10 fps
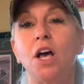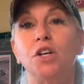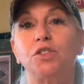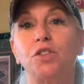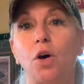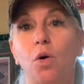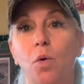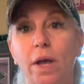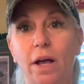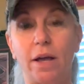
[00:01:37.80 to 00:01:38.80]

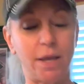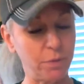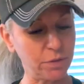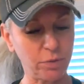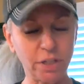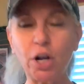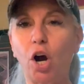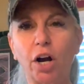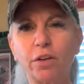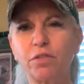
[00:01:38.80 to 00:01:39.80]
So it was really
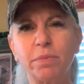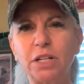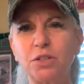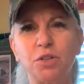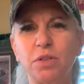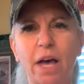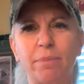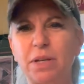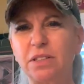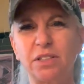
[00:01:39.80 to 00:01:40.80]
hard for me to do that
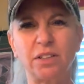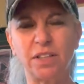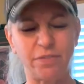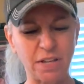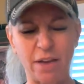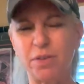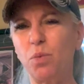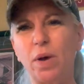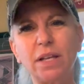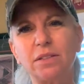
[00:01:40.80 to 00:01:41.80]
because to lift heavy
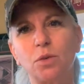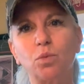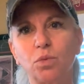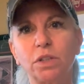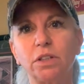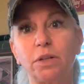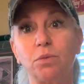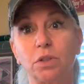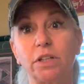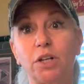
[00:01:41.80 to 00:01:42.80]
weights, it really,
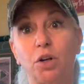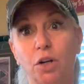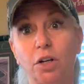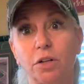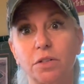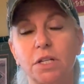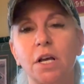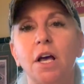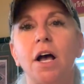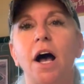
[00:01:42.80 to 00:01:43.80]
really hurt.
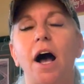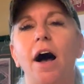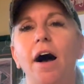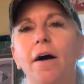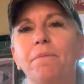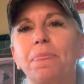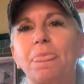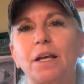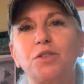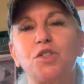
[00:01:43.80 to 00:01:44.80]

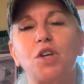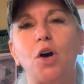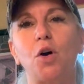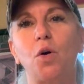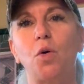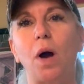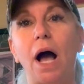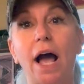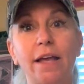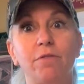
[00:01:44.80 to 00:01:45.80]
So
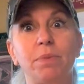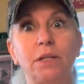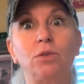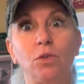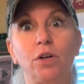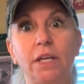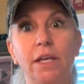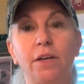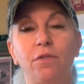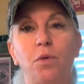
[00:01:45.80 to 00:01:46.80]
I have been
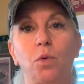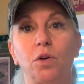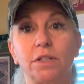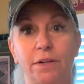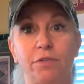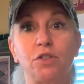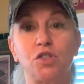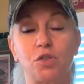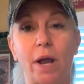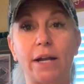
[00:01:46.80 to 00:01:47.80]
looking for different
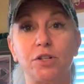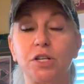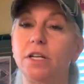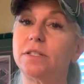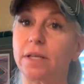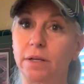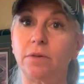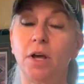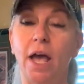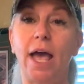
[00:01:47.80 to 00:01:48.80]
strategies, and
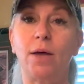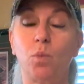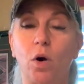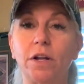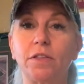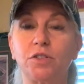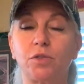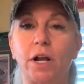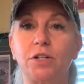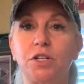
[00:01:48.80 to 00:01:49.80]
one of the
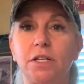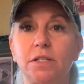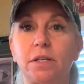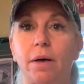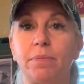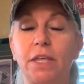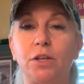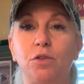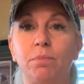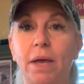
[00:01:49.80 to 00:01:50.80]
strategies that
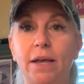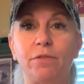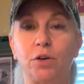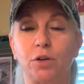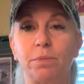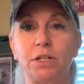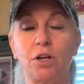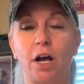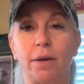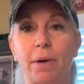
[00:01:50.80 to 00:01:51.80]
you may have heard me
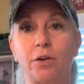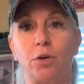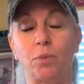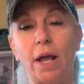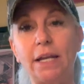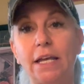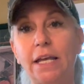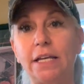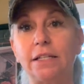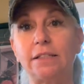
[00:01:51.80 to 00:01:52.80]
talk about already
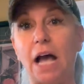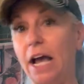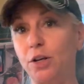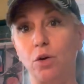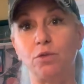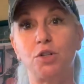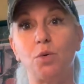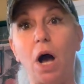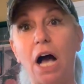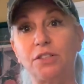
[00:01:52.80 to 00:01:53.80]
is I go to
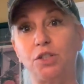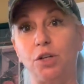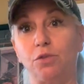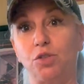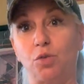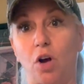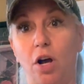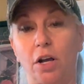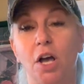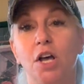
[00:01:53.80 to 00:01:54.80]

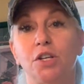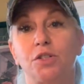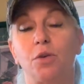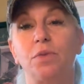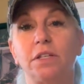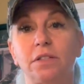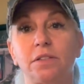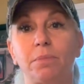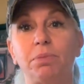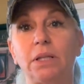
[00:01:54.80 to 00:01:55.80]
Osteostrong. So this is
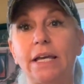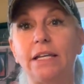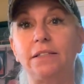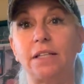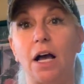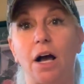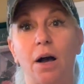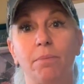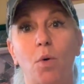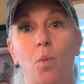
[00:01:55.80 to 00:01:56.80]
a place
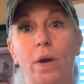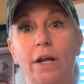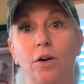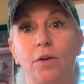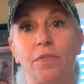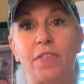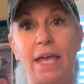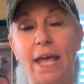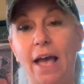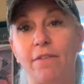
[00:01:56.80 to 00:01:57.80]
where
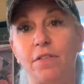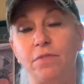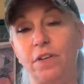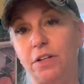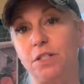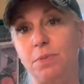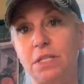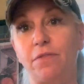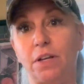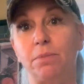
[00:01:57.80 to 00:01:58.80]
they have very
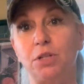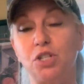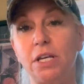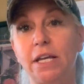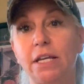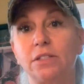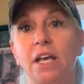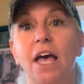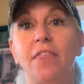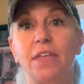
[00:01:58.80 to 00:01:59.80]
specific machines
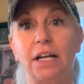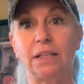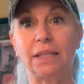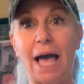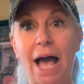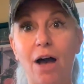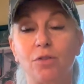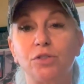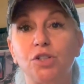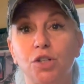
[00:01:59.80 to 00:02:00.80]
that
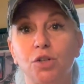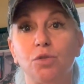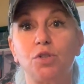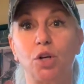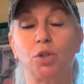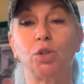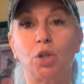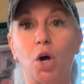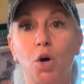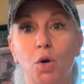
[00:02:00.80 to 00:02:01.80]
allows you to
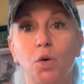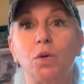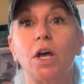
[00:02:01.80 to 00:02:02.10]
load